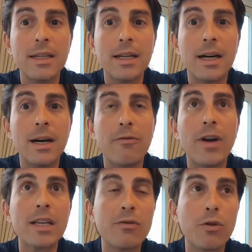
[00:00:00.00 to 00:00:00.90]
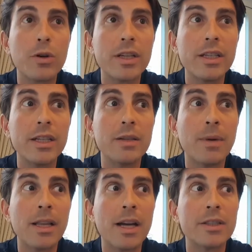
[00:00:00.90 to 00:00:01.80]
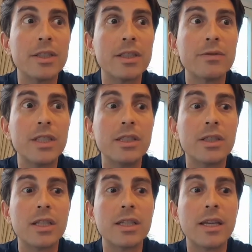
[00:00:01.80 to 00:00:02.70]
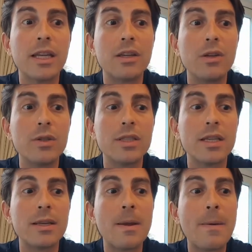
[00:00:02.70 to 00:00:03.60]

Fast forward a year, my last year of teaching in Houston